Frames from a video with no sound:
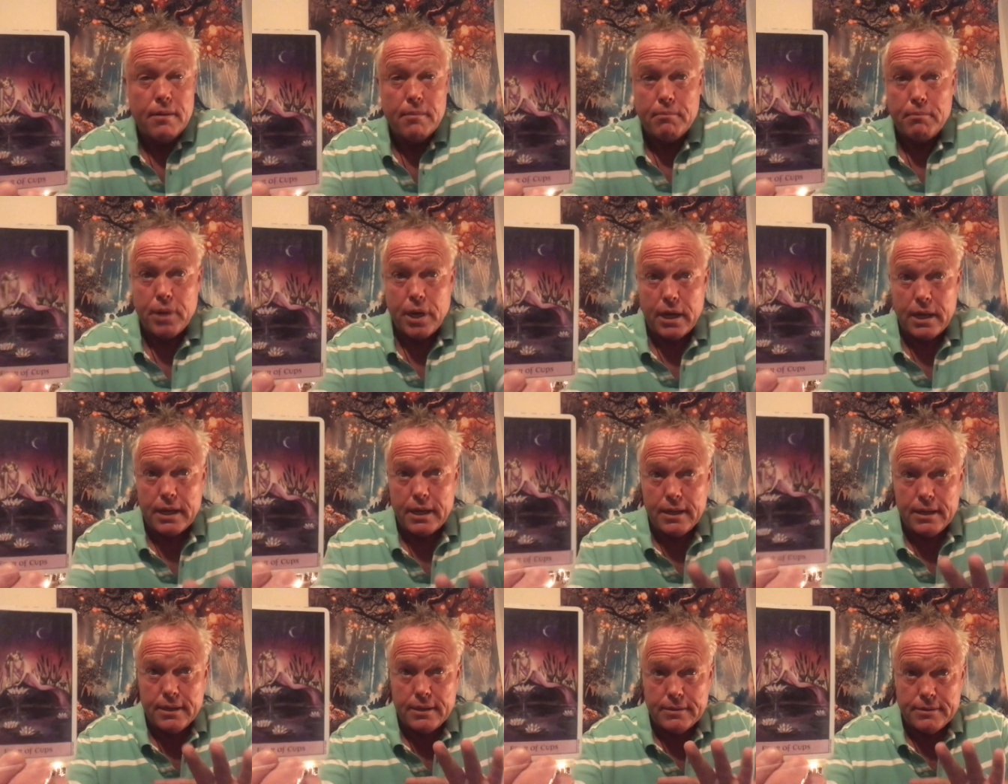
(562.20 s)
but
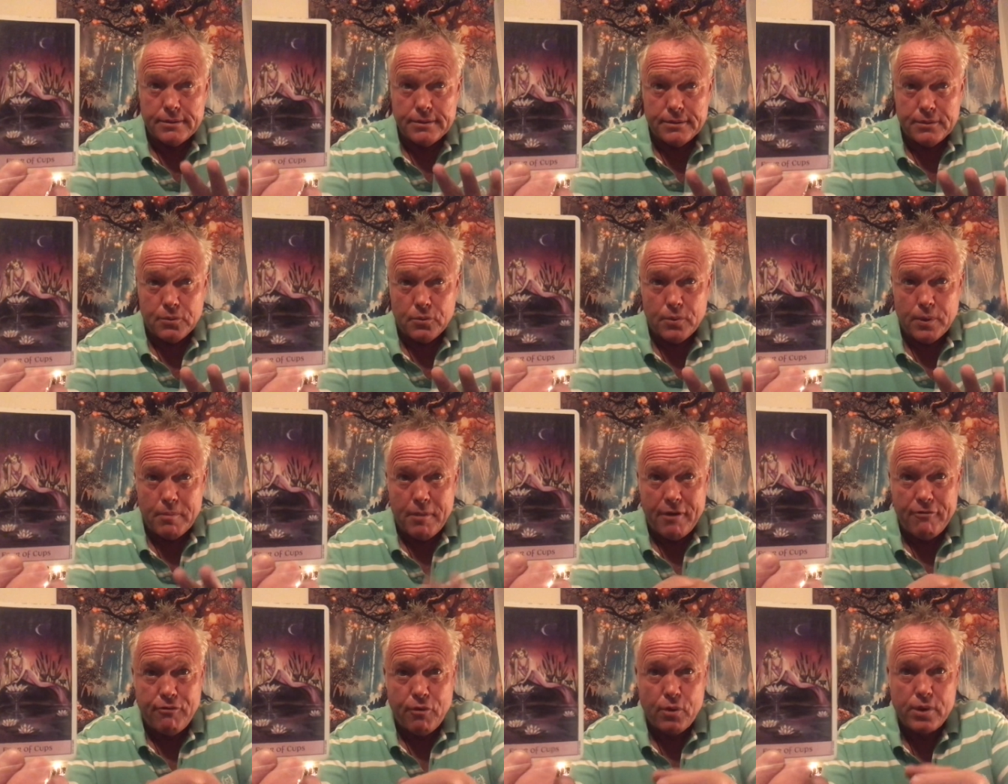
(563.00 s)
when
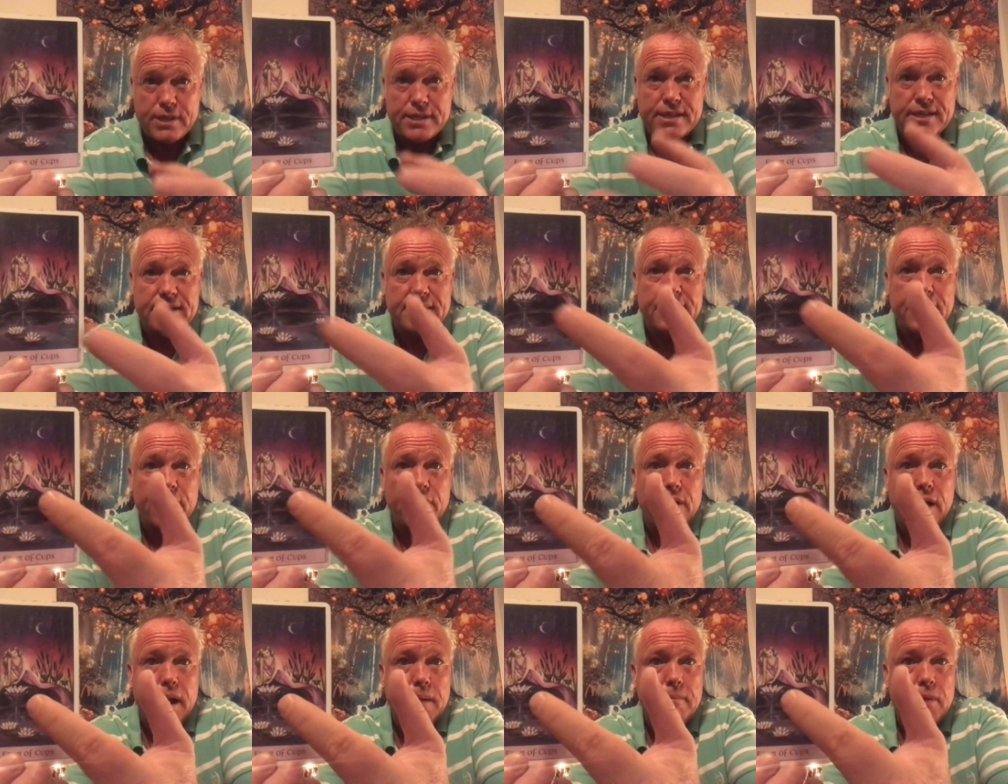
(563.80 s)
my focus is
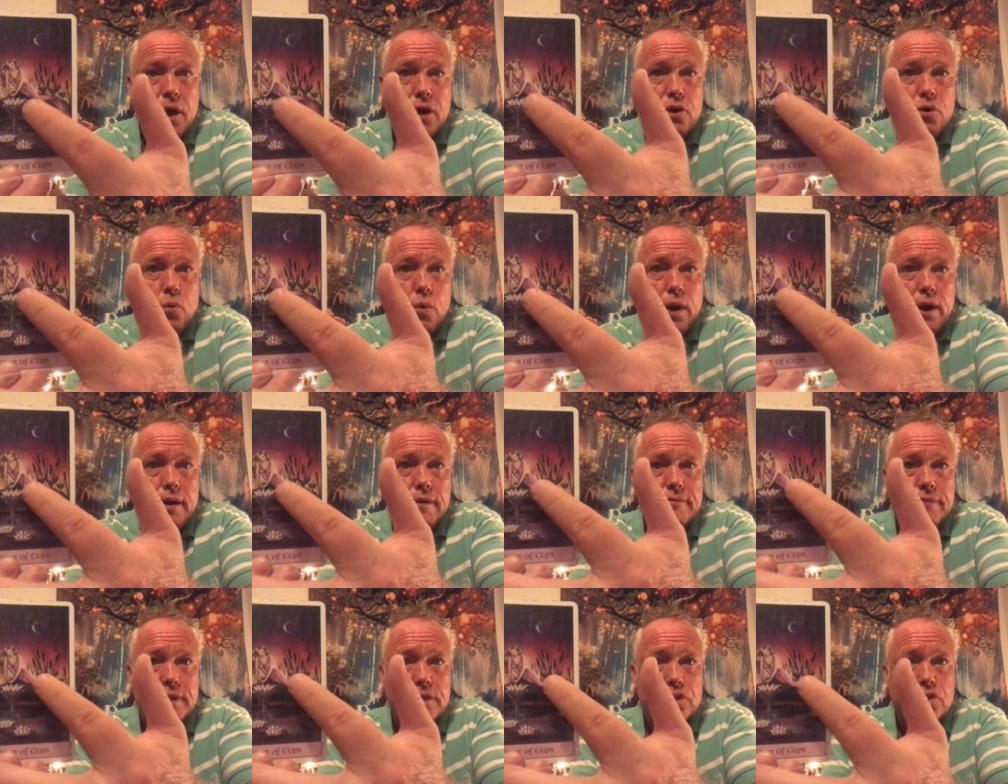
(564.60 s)
here, I'm unaware
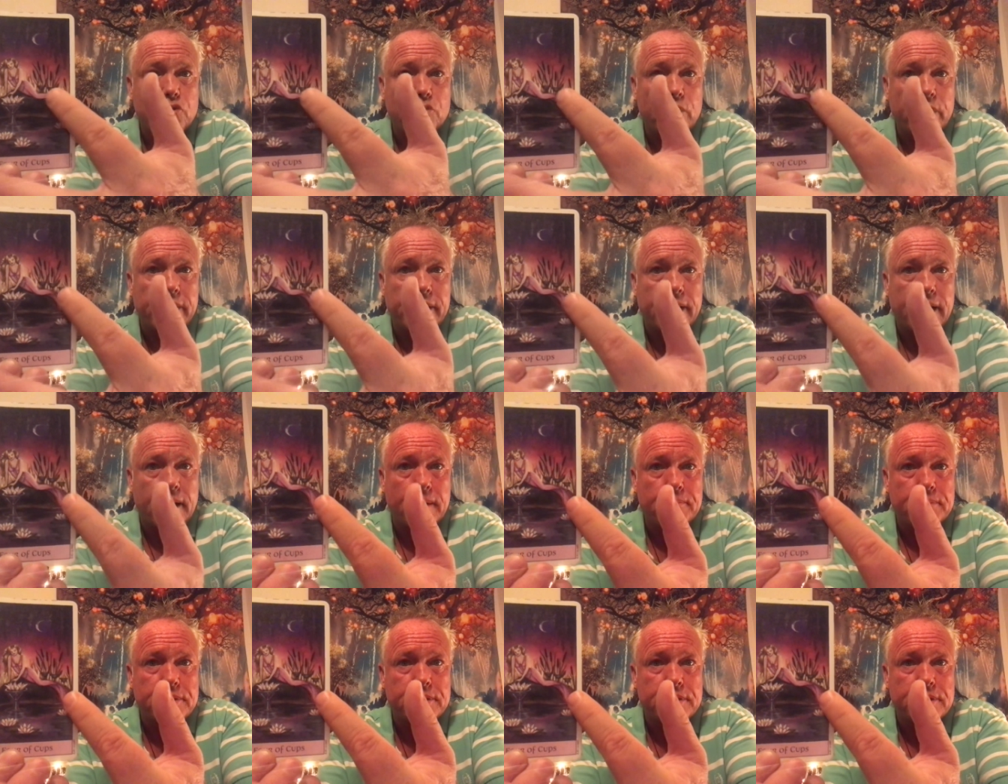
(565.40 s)
of these three
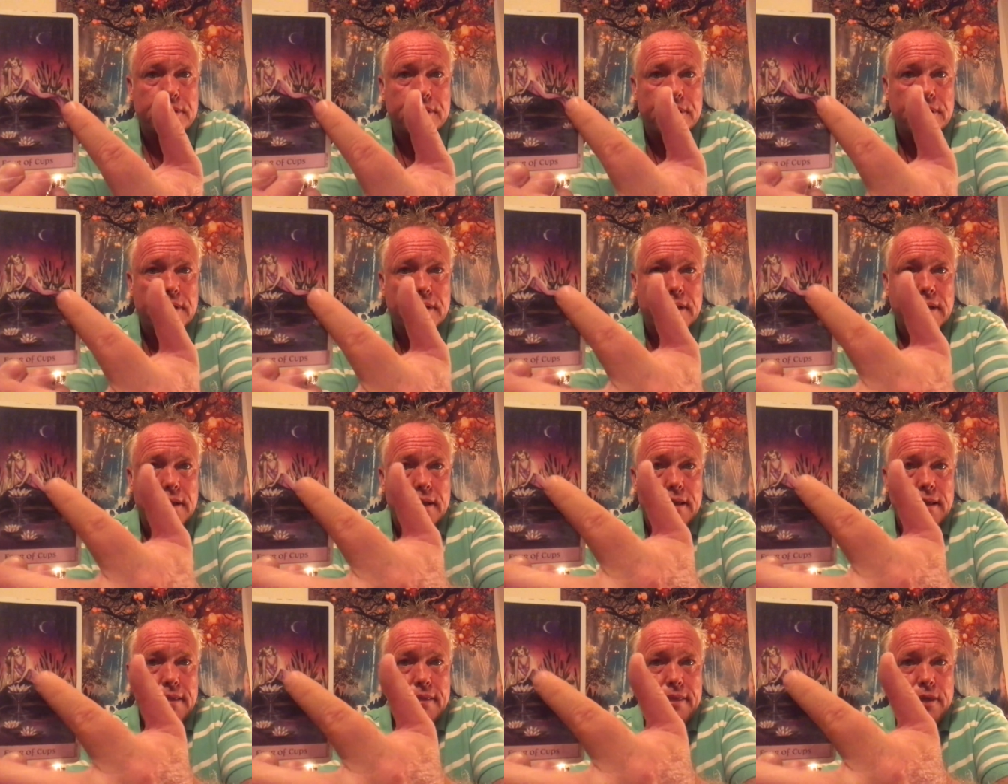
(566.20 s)
cups
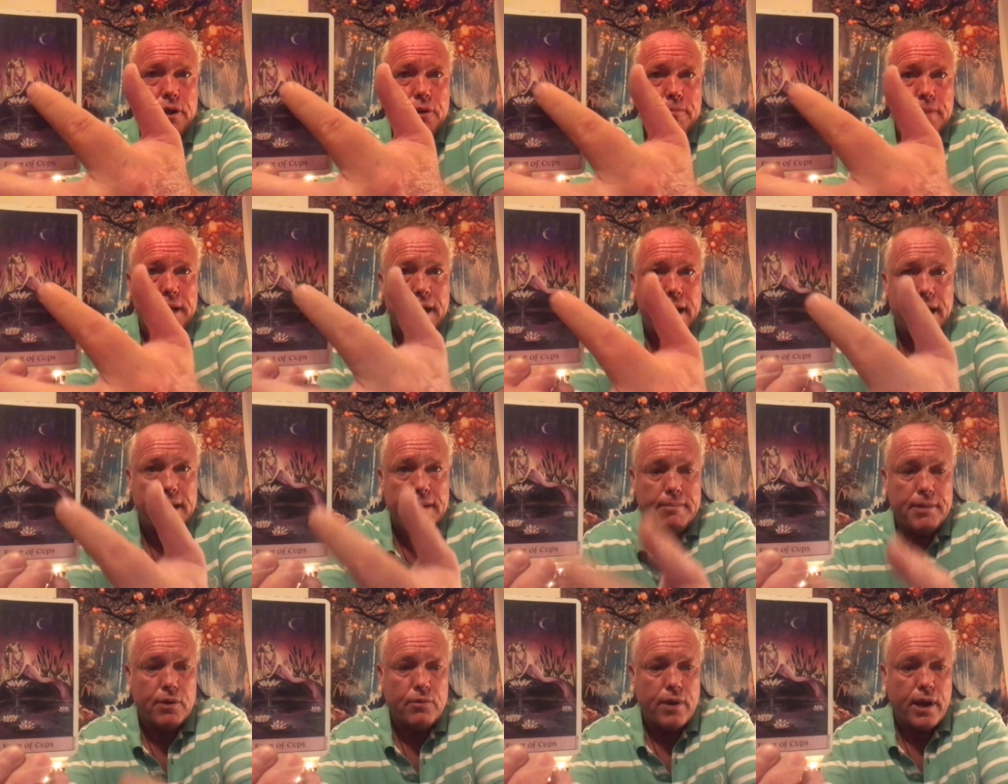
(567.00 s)
that are
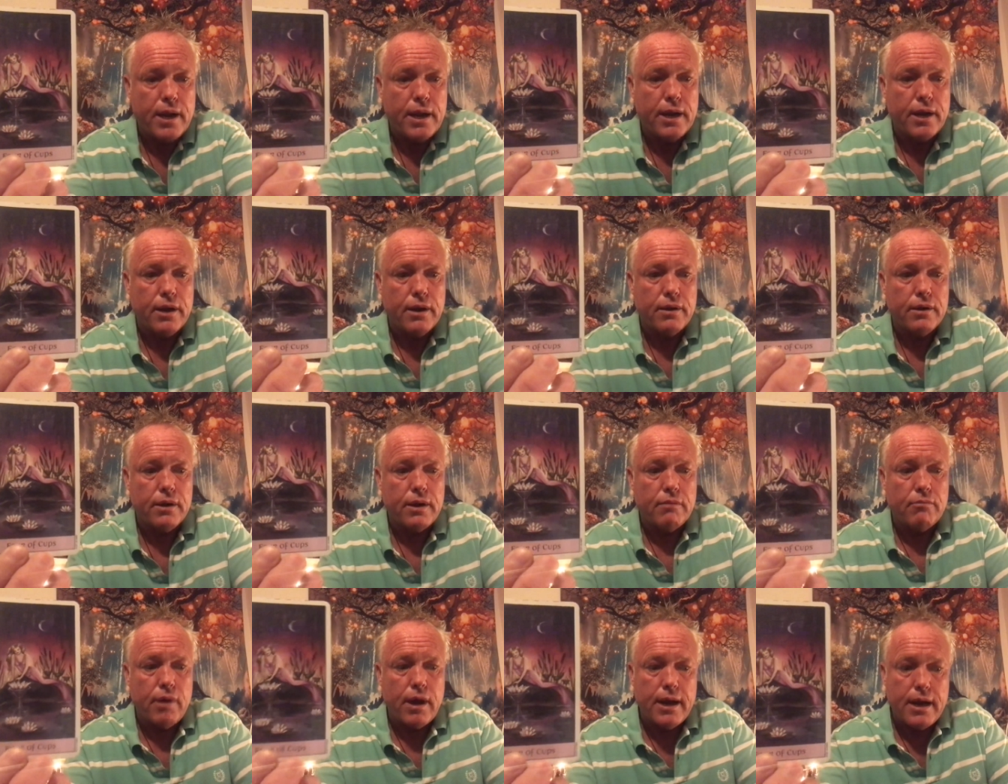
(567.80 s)
behind me right here,
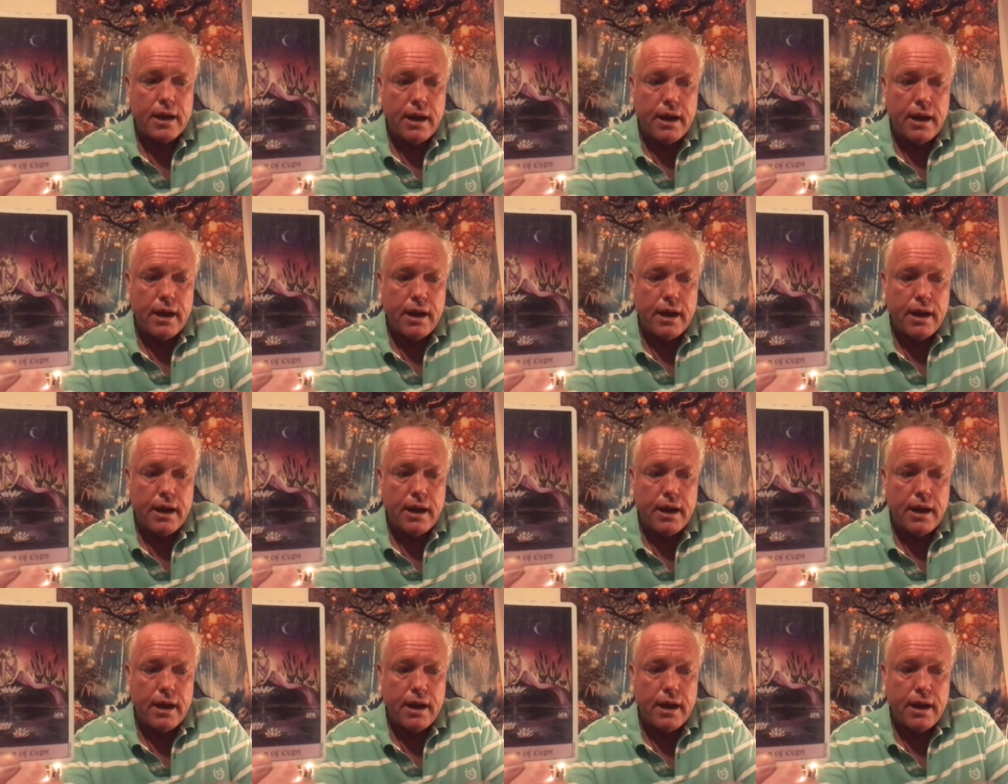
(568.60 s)
right?